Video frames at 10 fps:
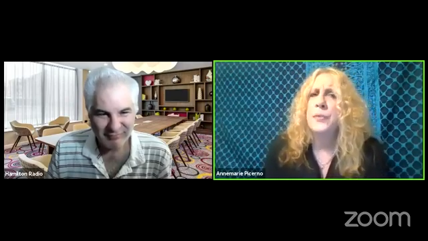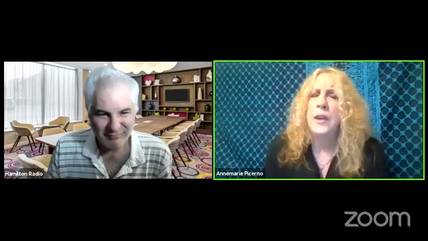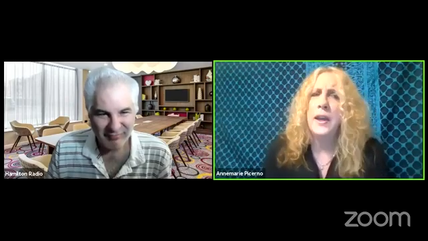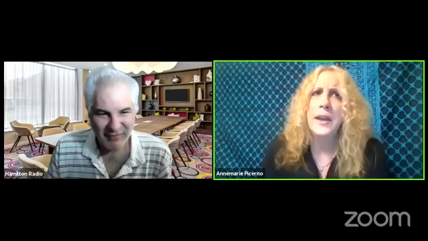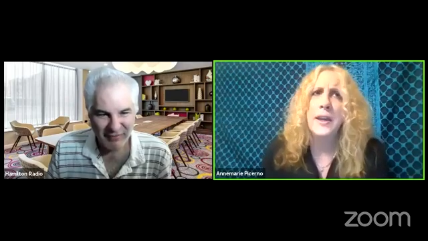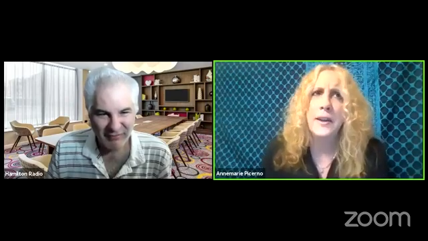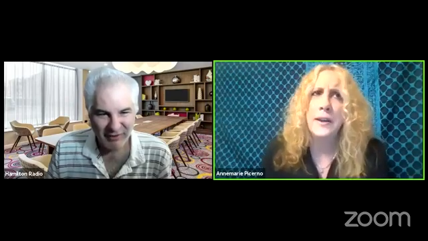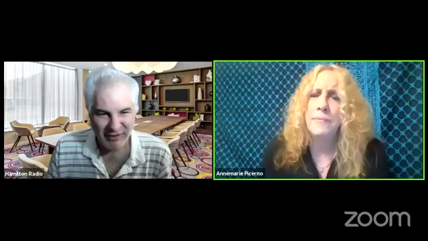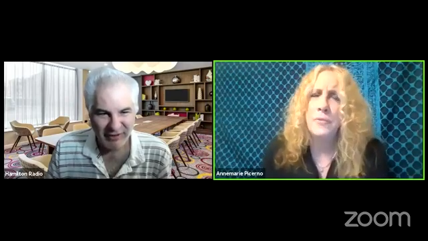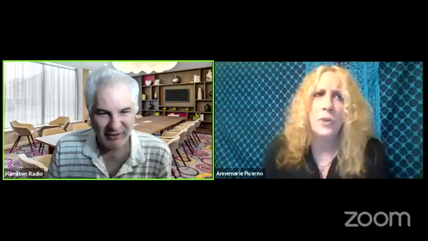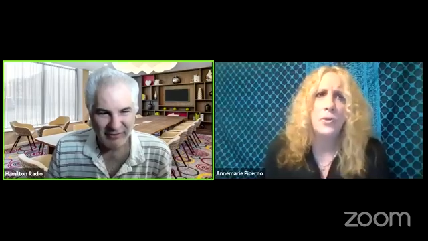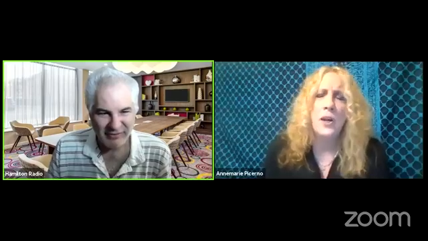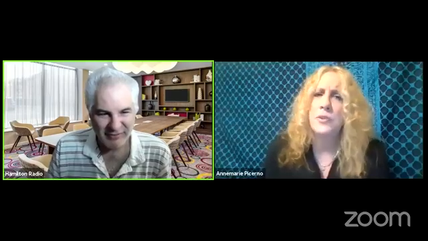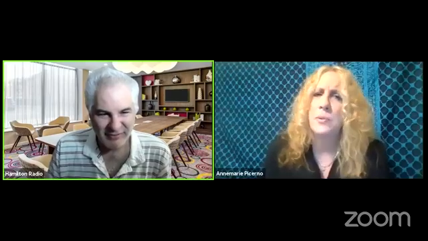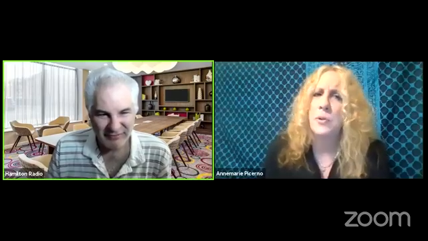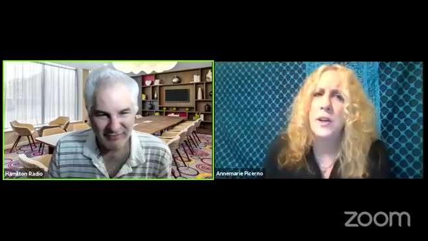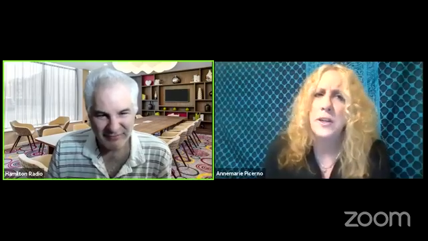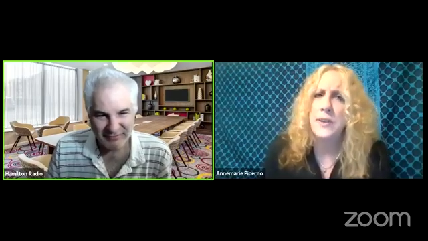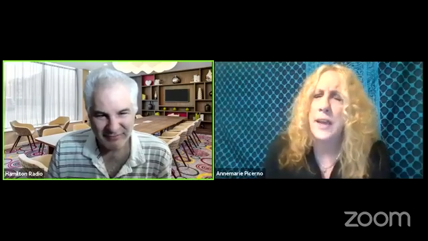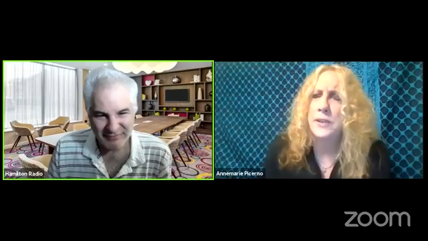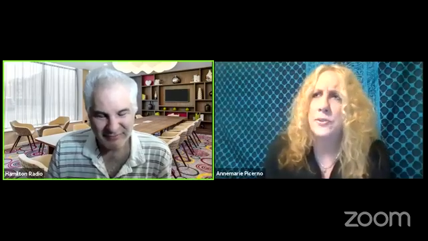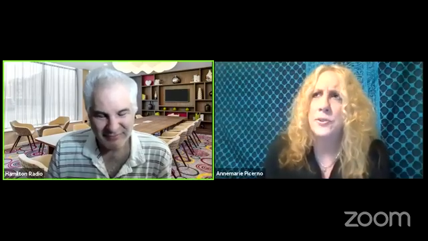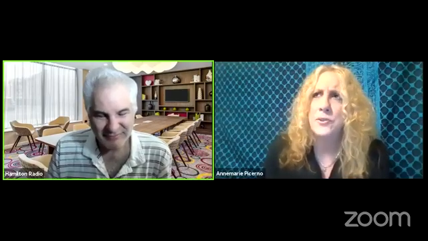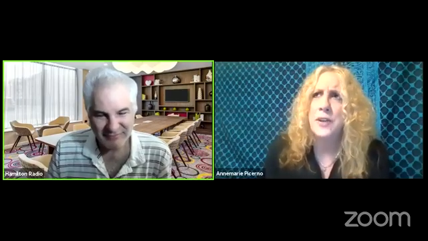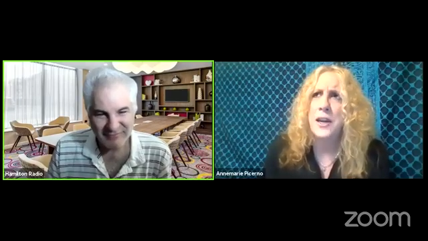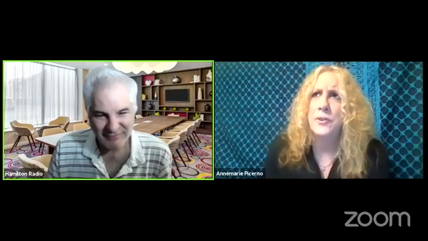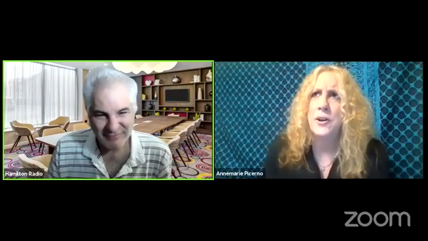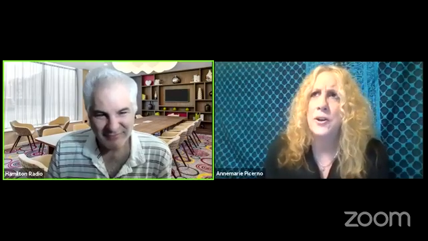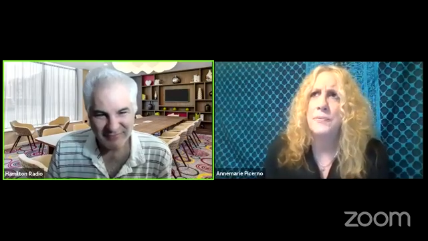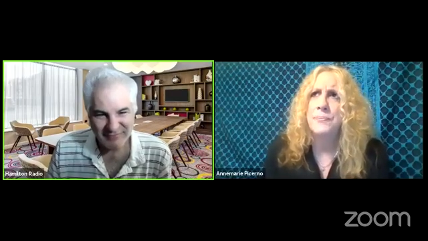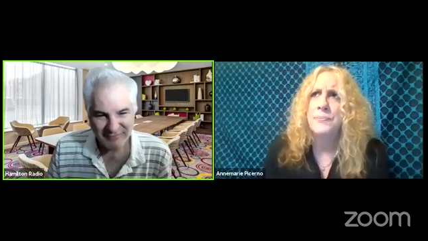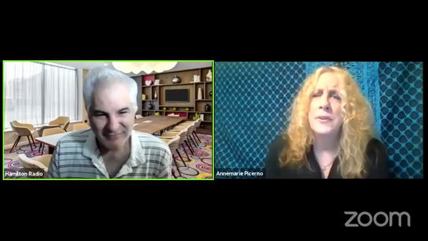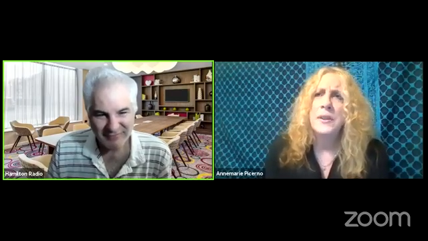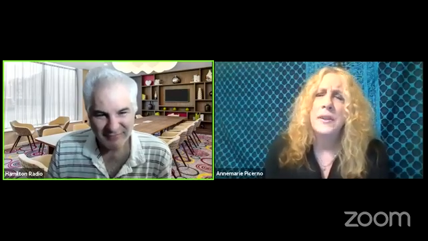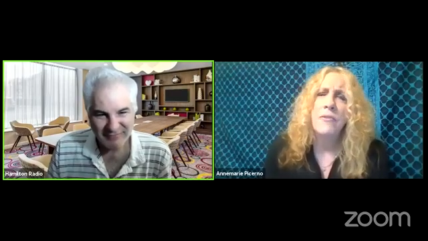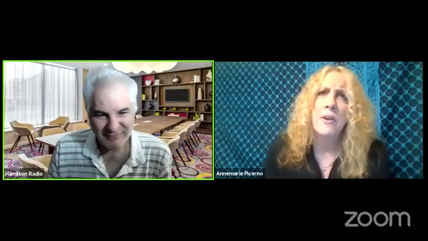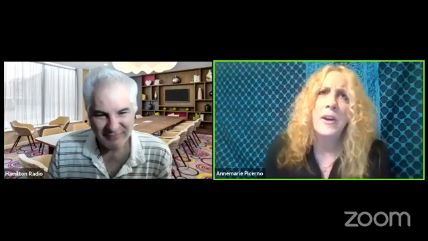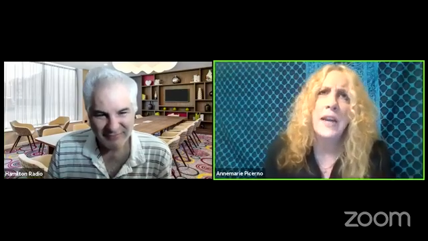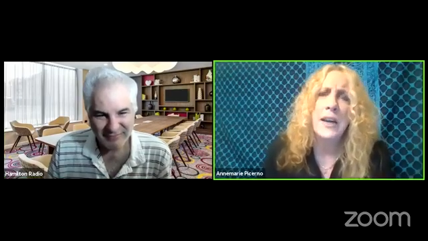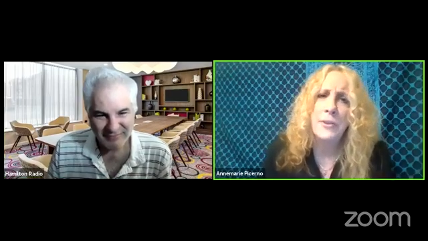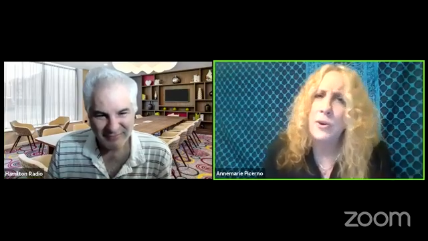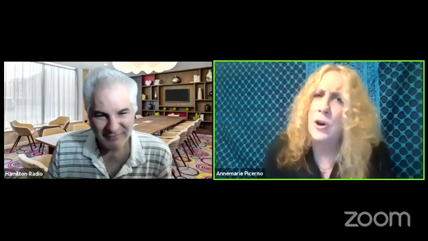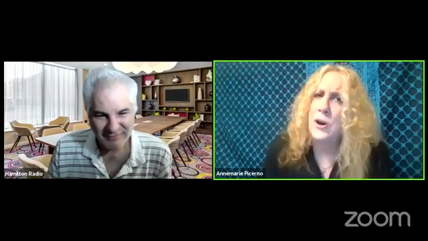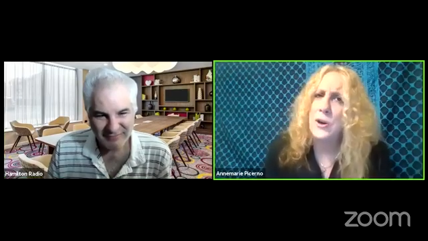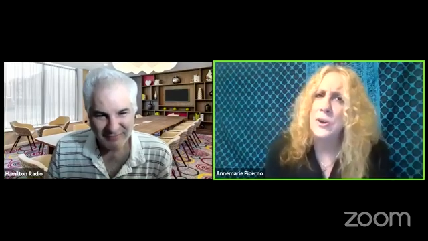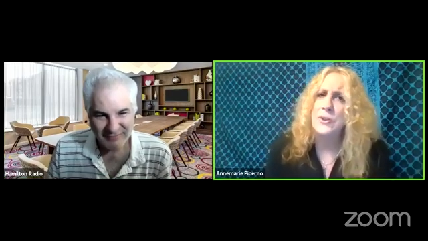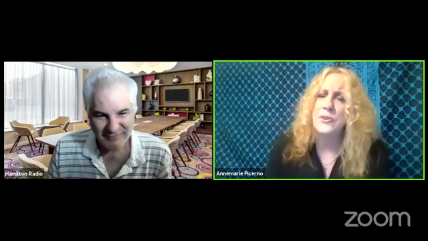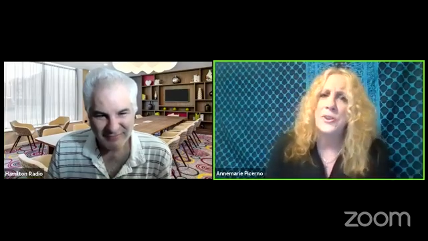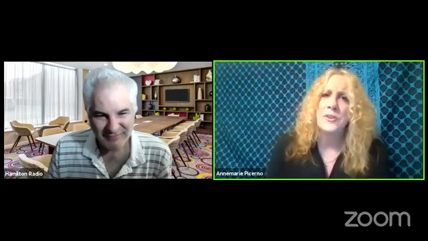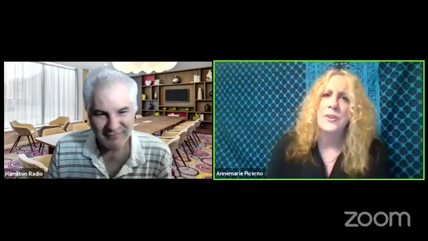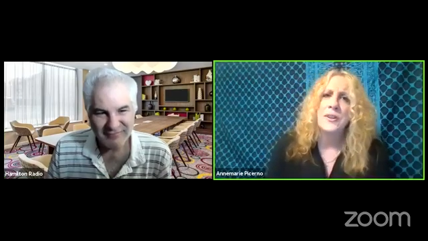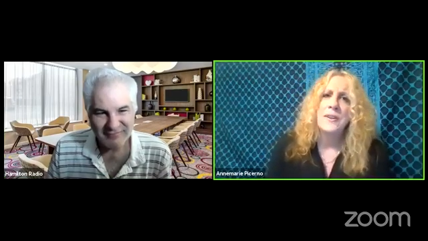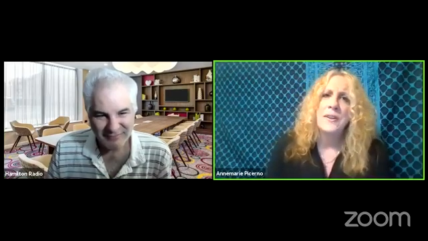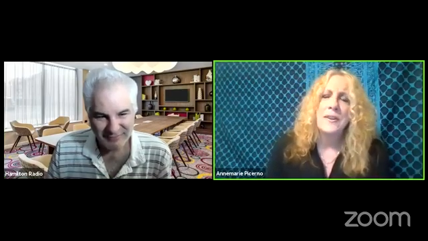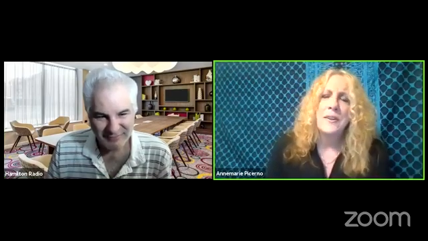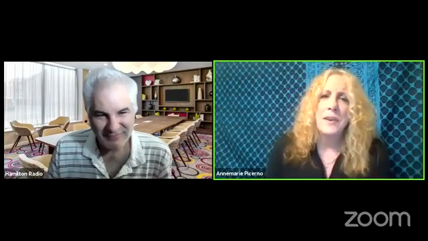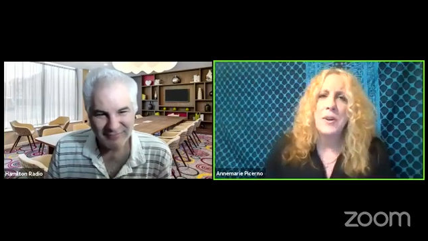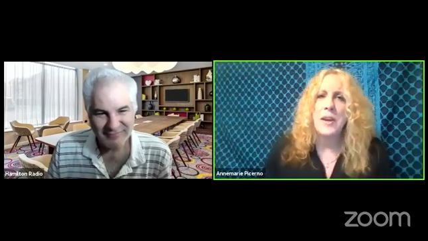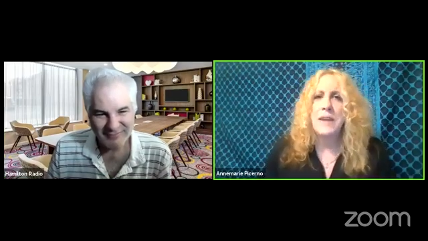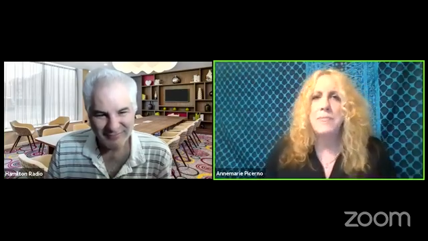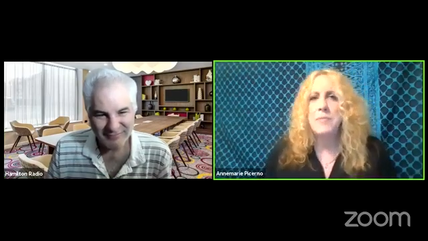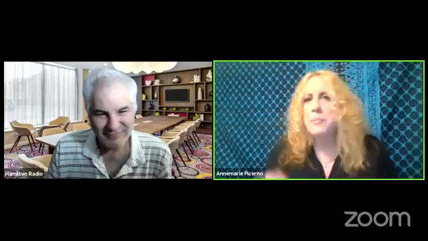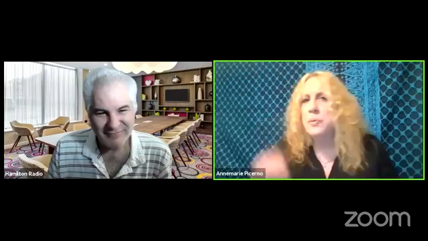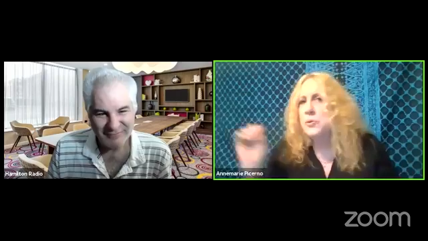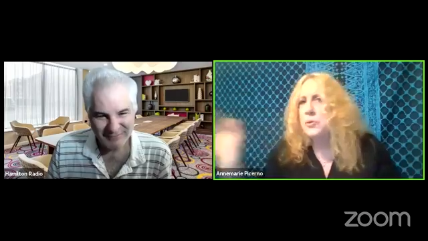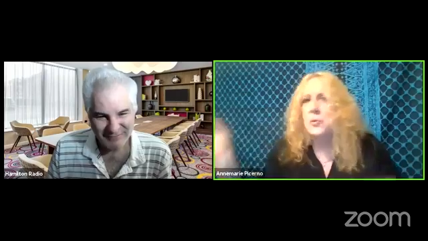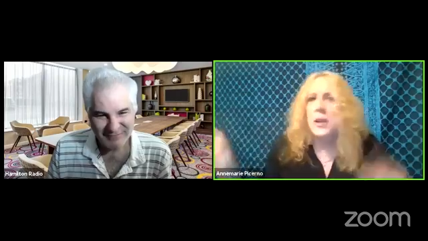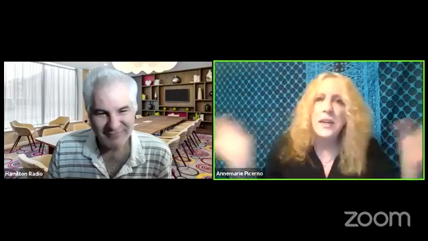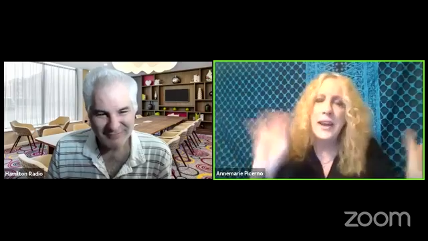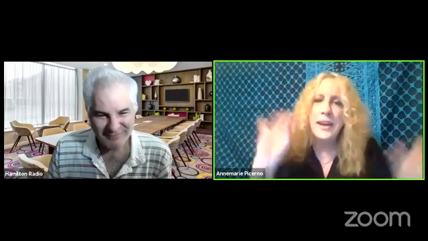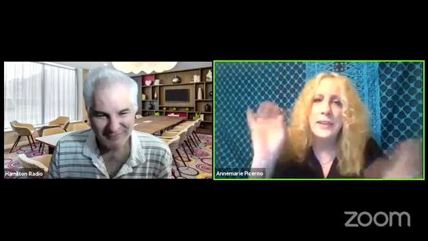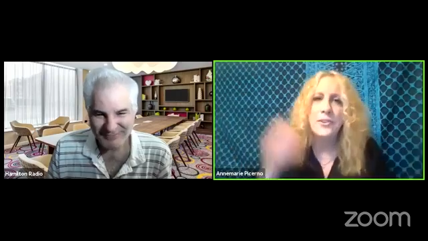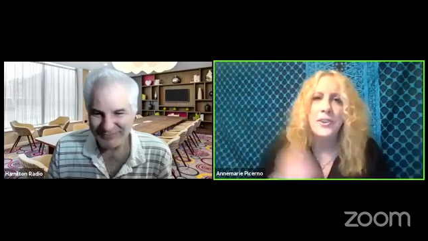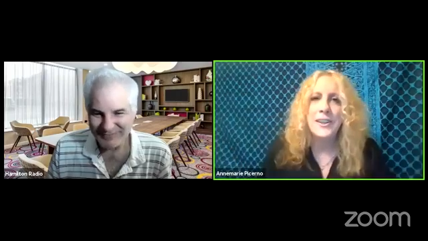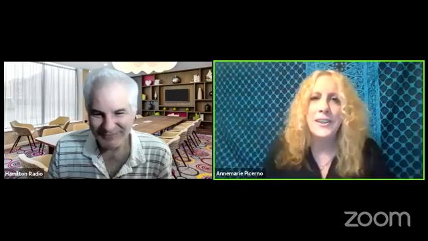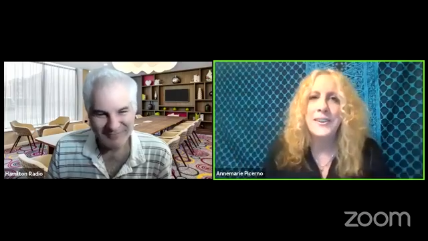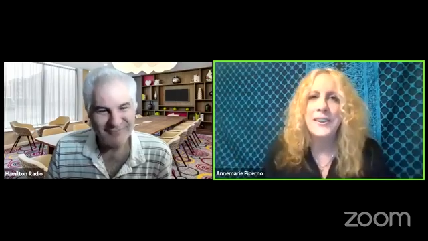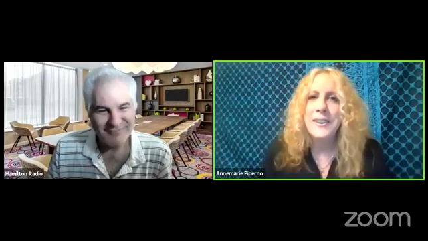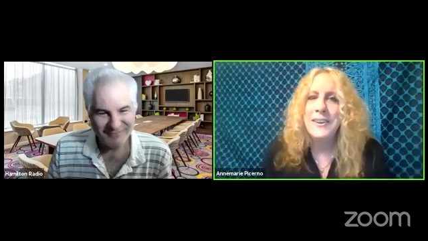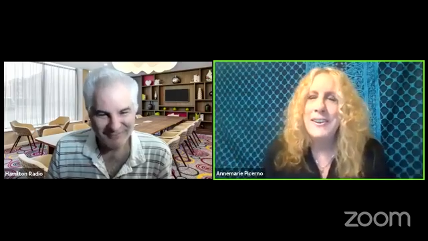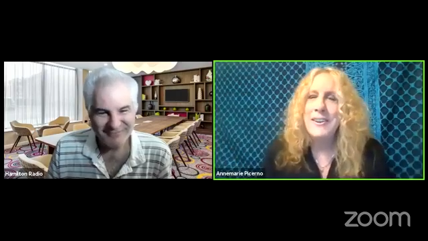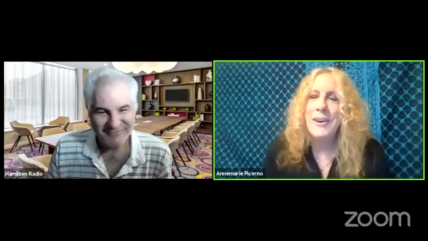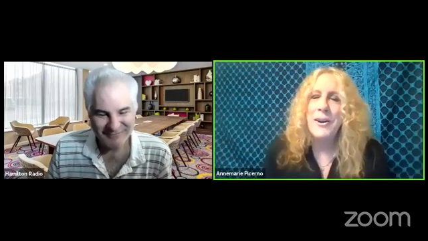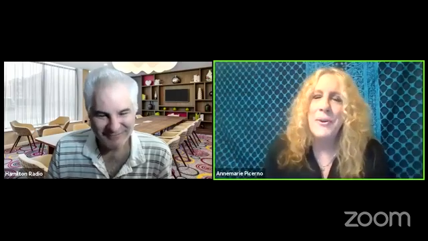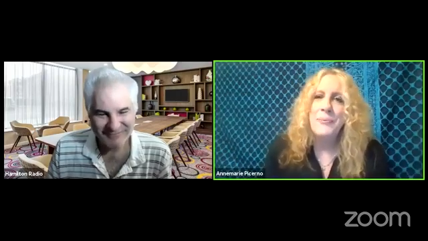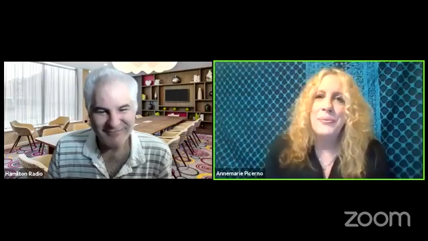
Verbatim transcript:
Speaker 1: And I nice. know, saw some great dancers down there and already got their cards because I want to have people swing dancing and, you know,